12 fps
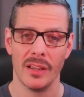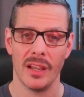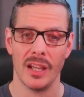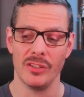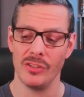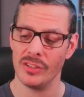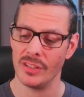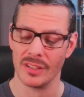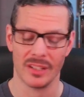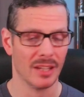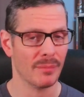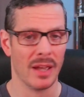and you just get to
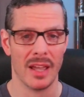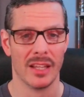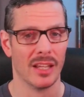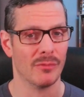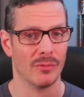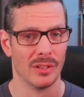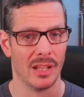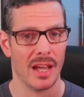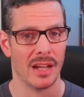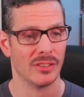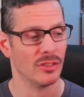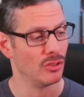kick back and
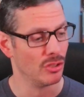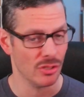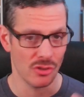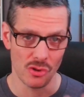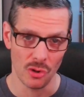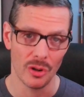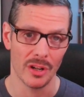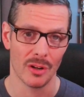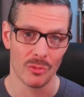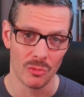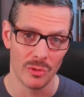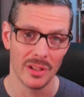relax and enjoy a
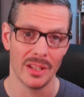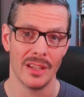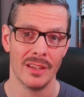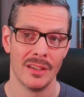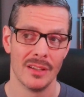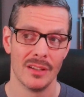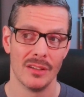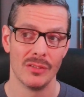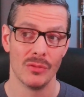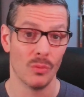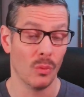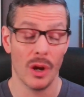really
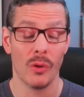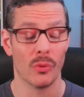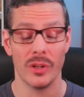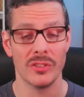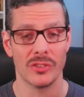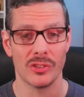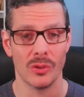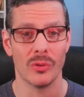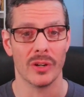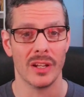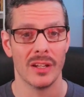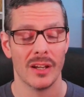well written
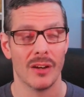story.